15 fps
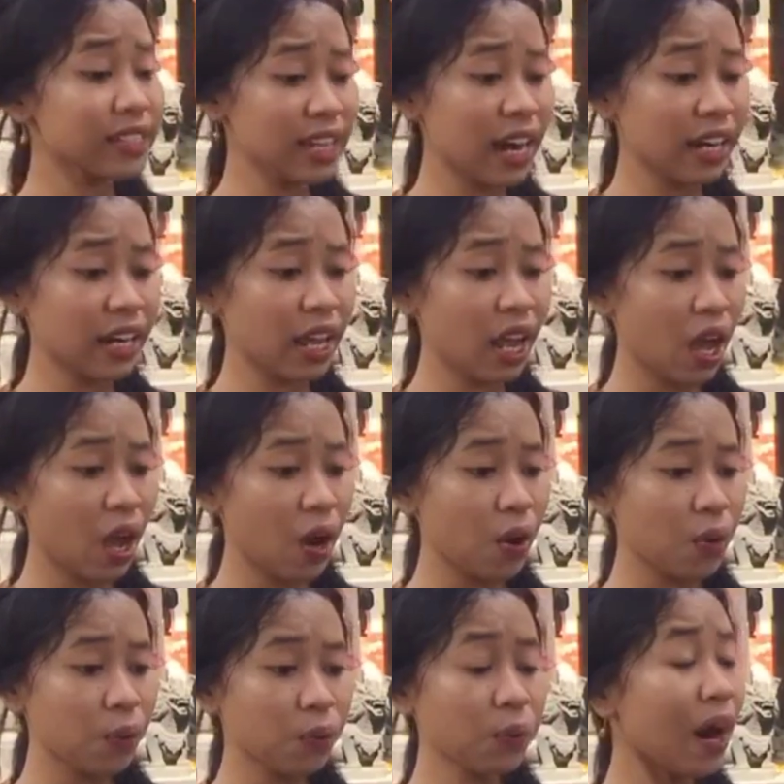Shari,
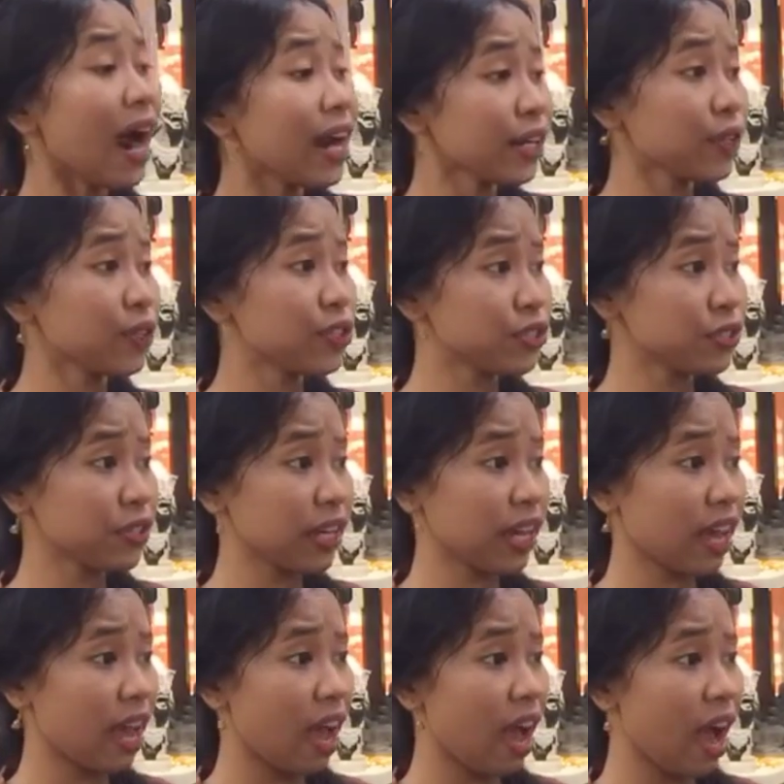what are you
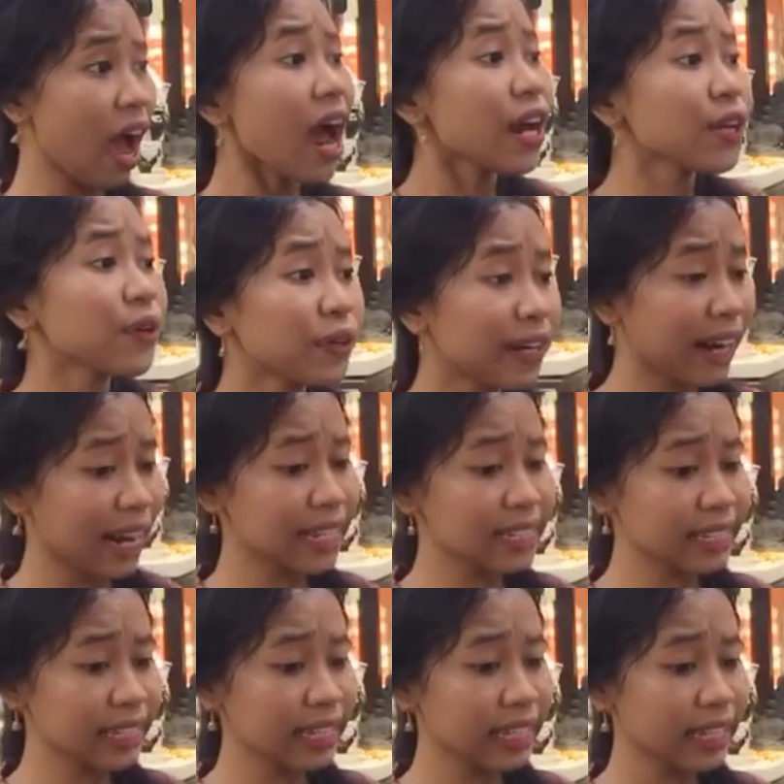doing? Are you
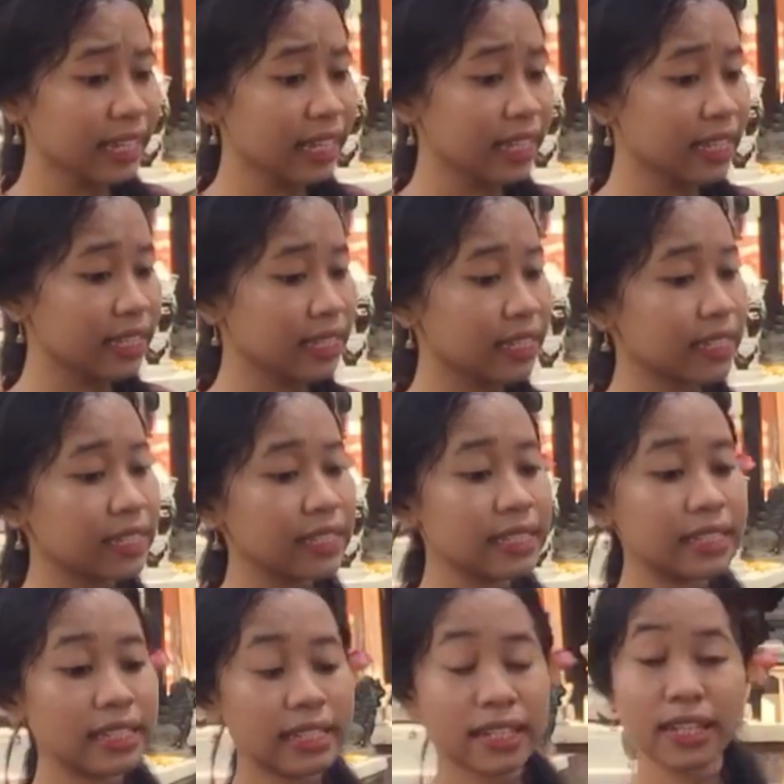crazy?
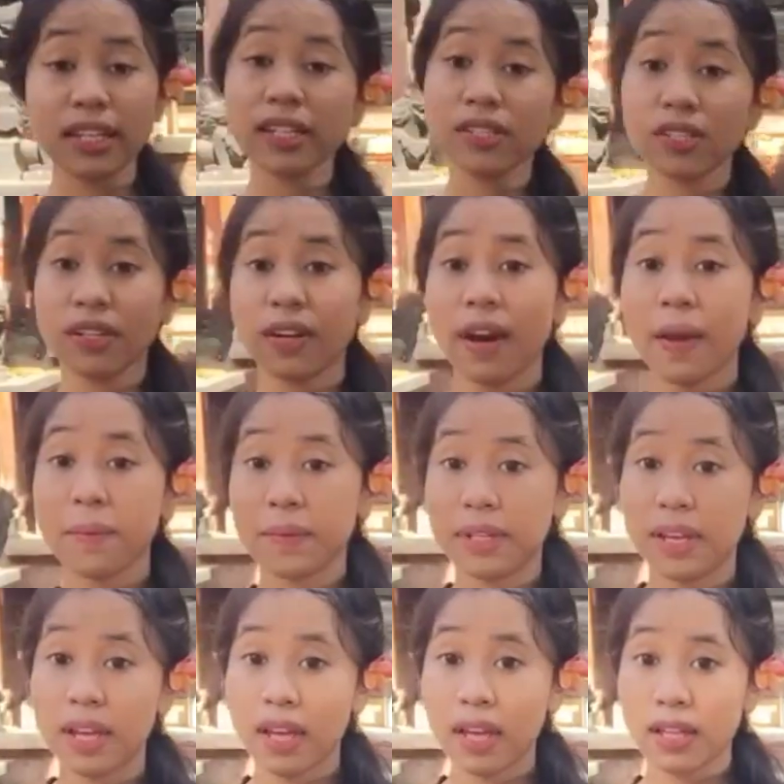The king screamed,
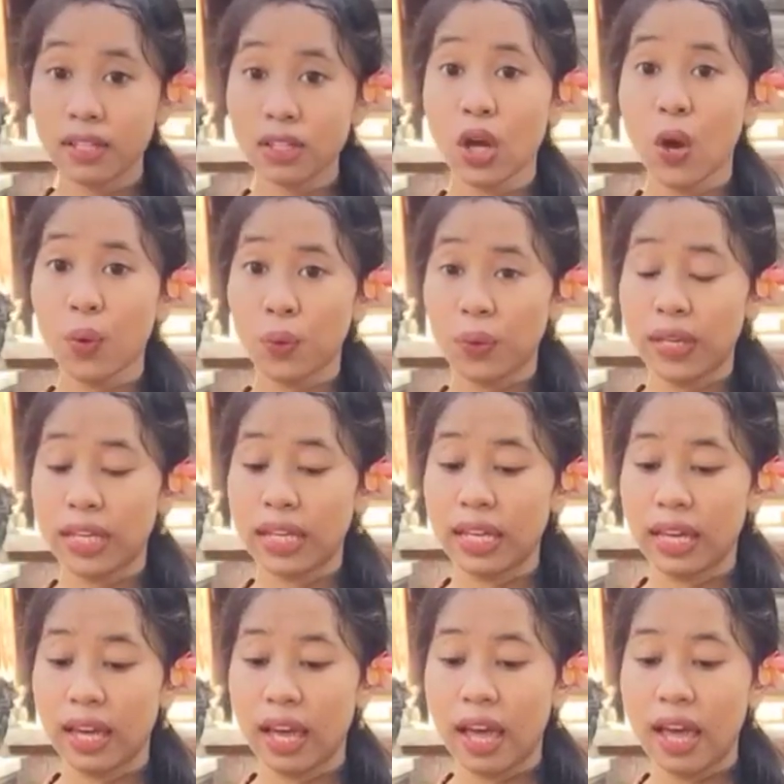
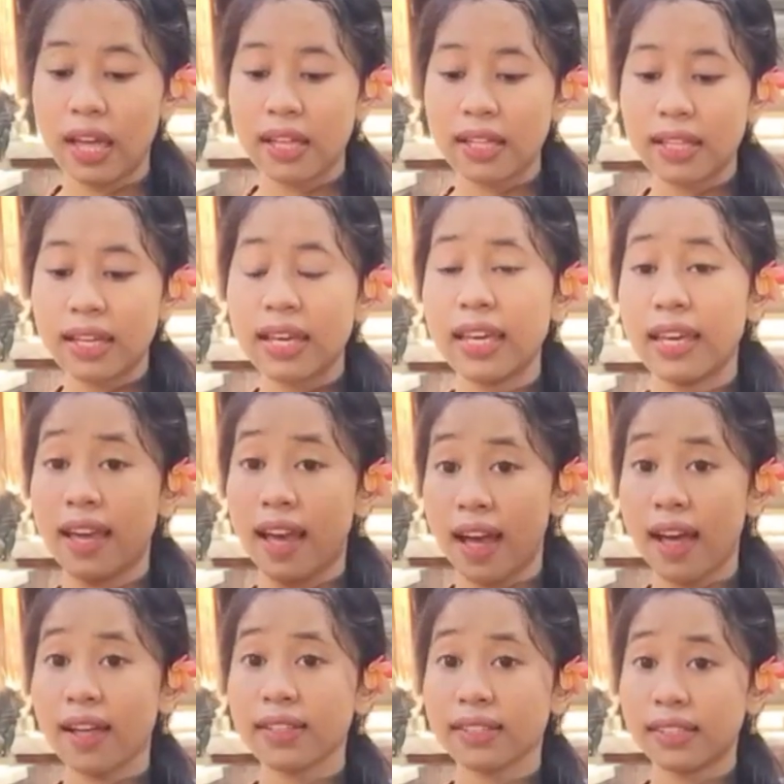knowing he
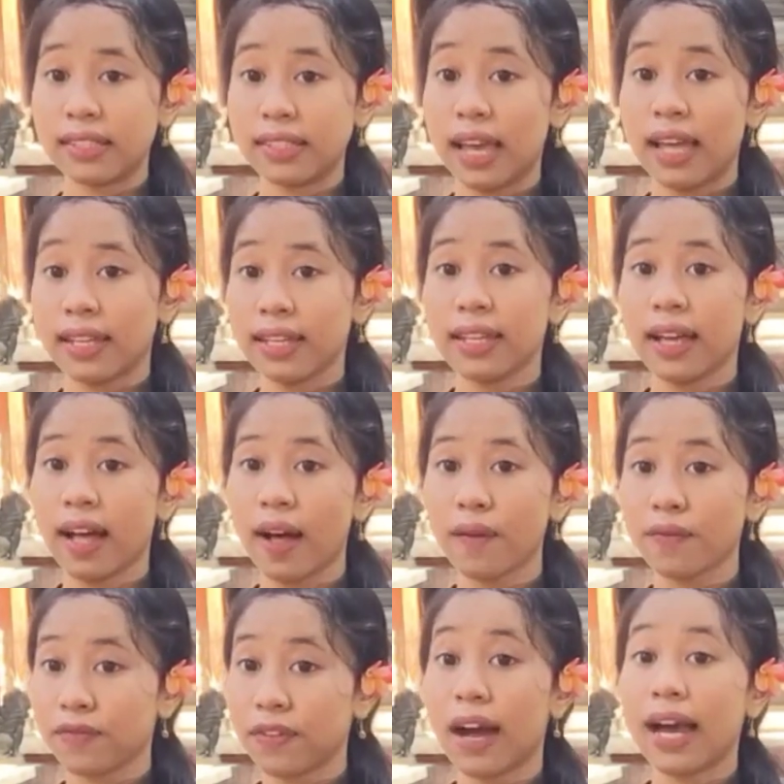had
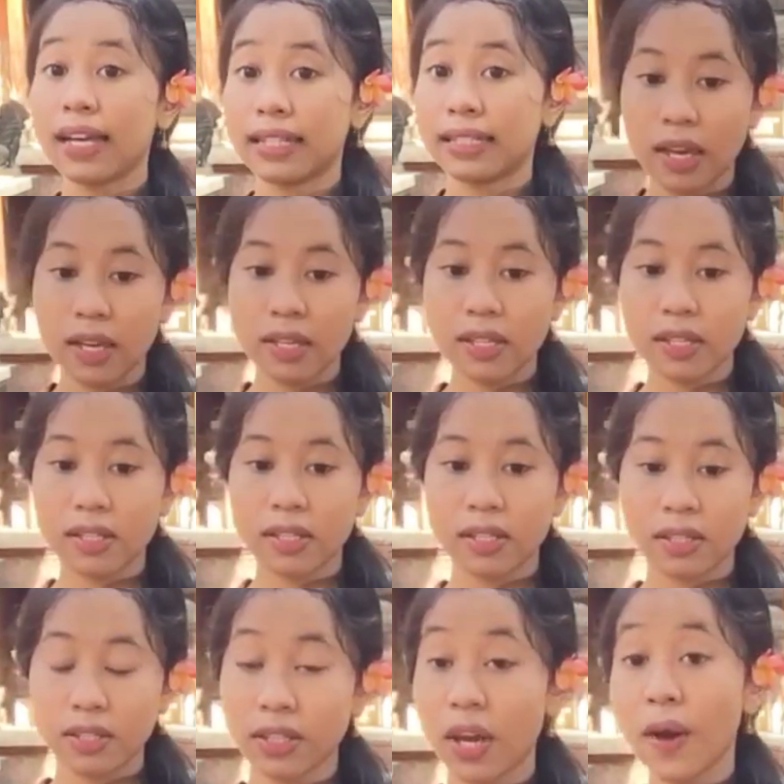fire.
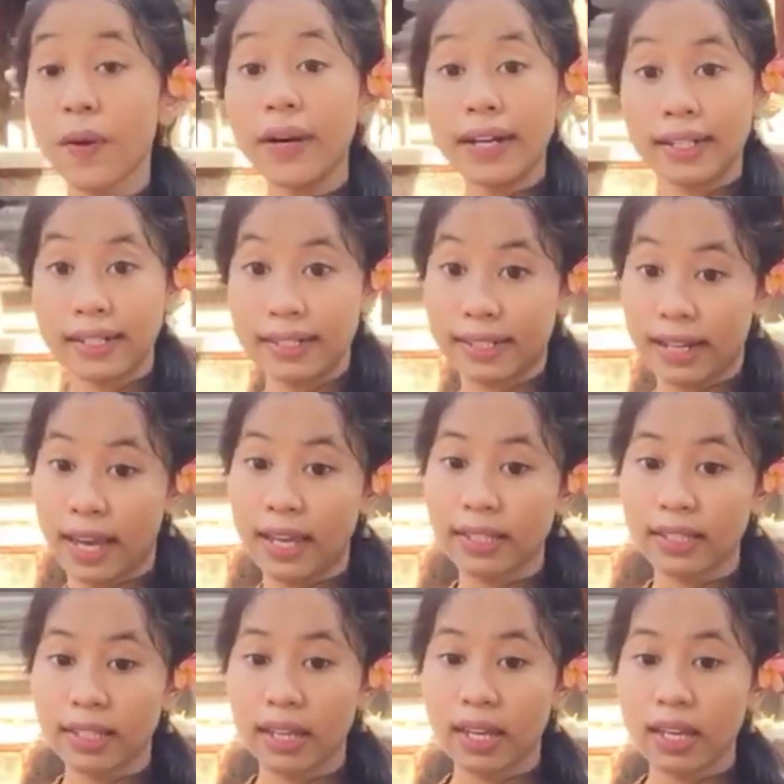Show her that
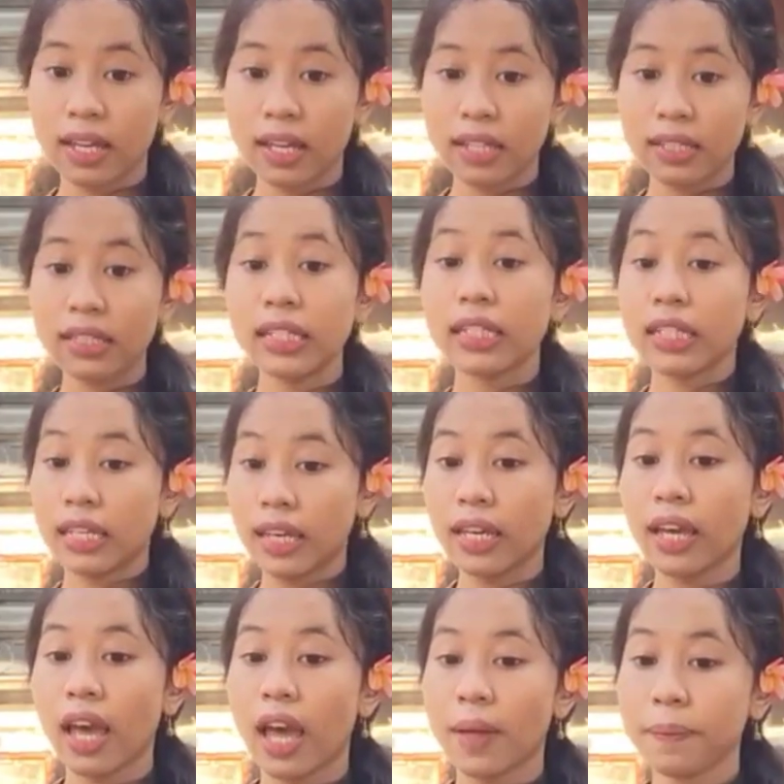the king
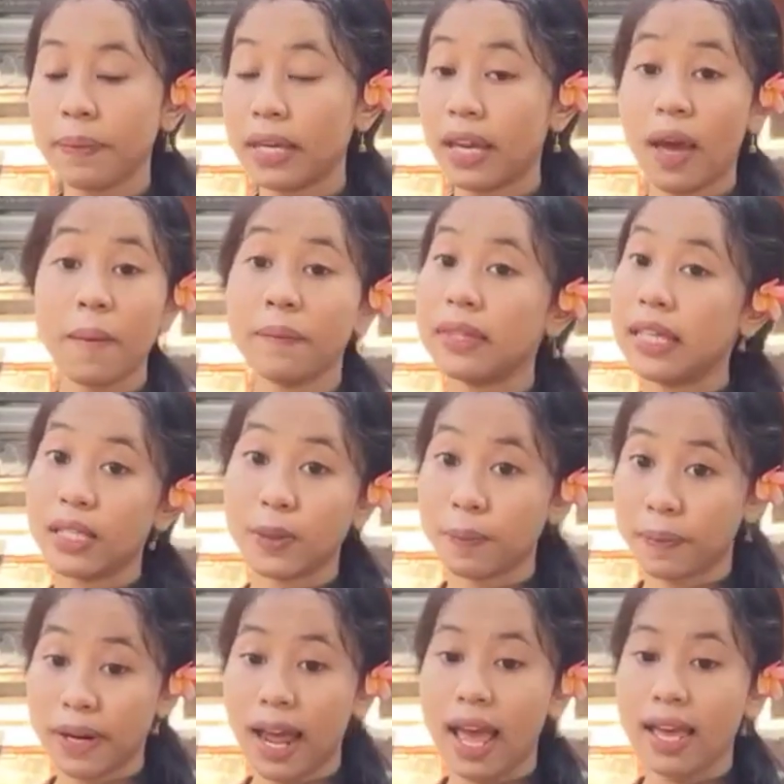had become
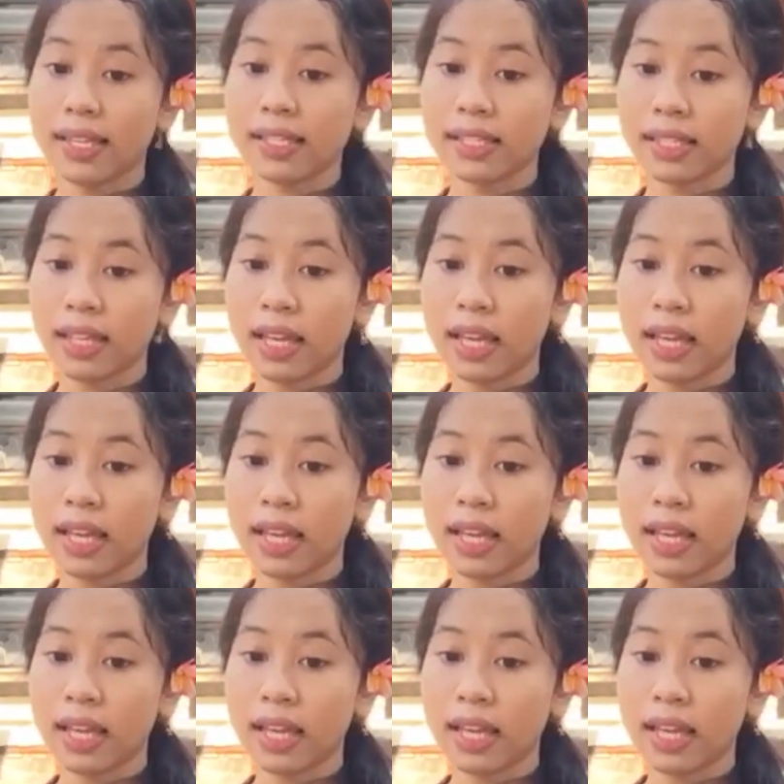distressed.